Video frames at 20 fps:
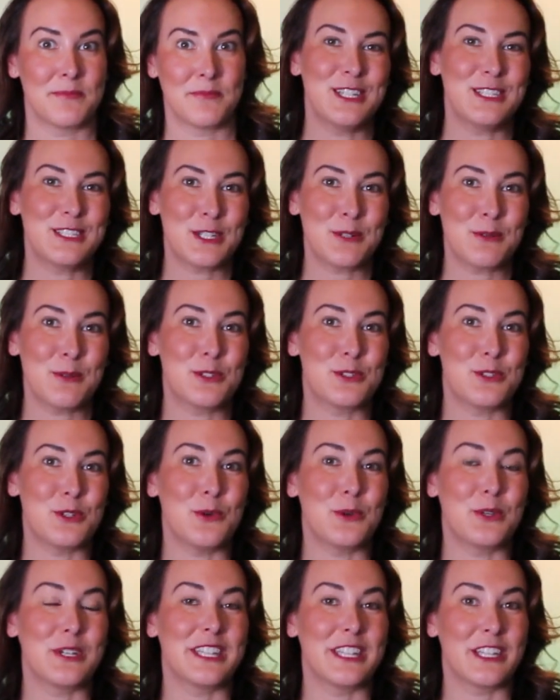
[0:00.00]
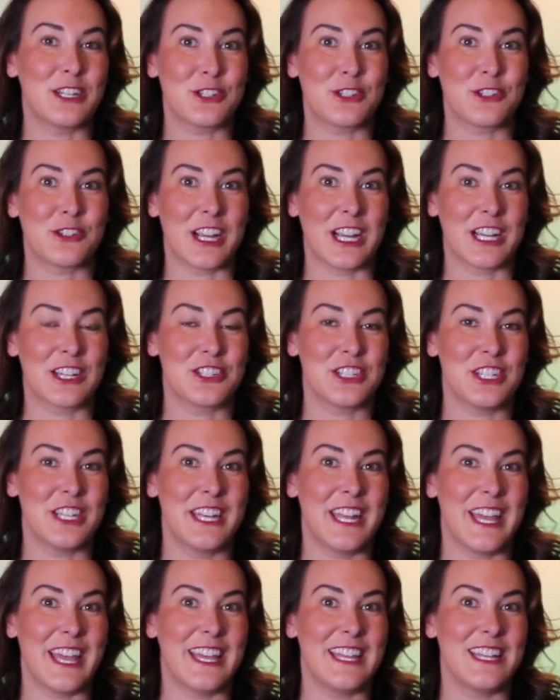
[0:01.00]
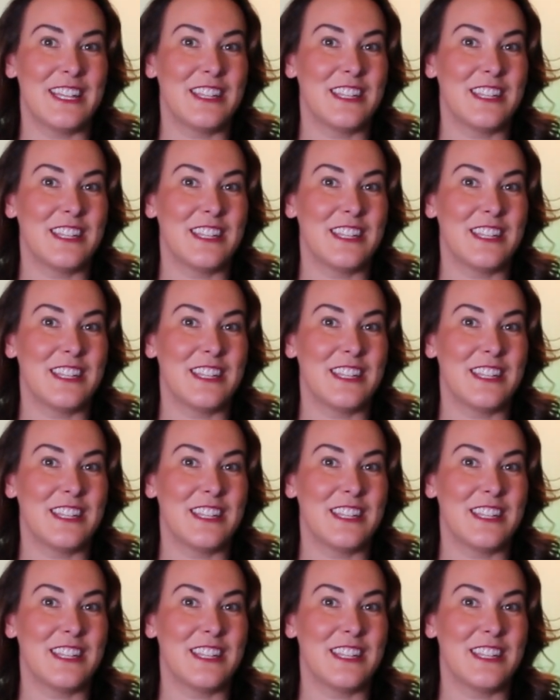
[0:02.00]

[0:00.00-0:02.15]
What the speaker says: Because there was no clear direction